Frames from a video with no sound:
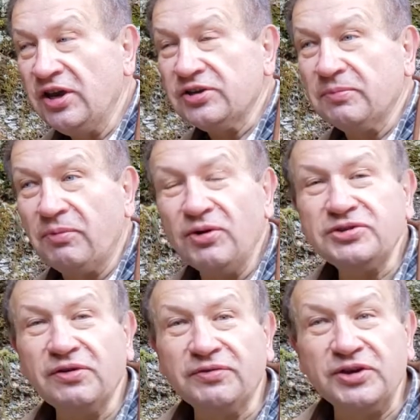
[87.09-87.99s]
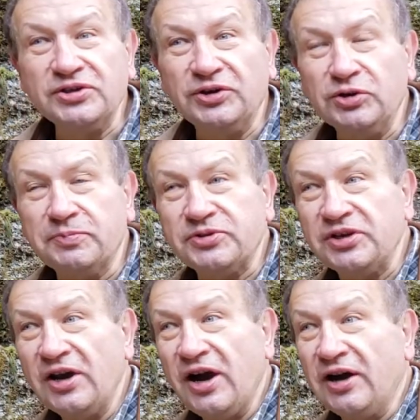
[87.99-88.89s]
So most of these groups
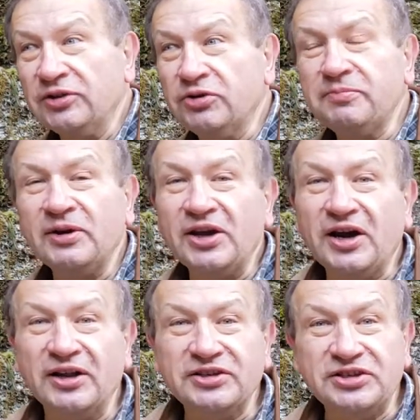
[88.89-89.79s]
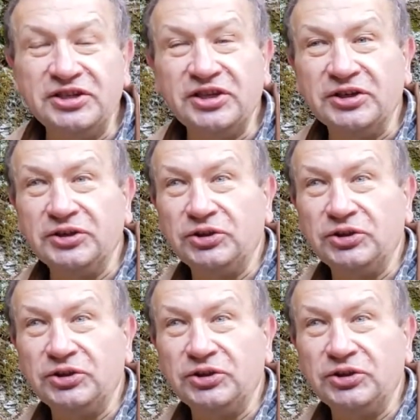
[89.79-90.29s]
are normally considered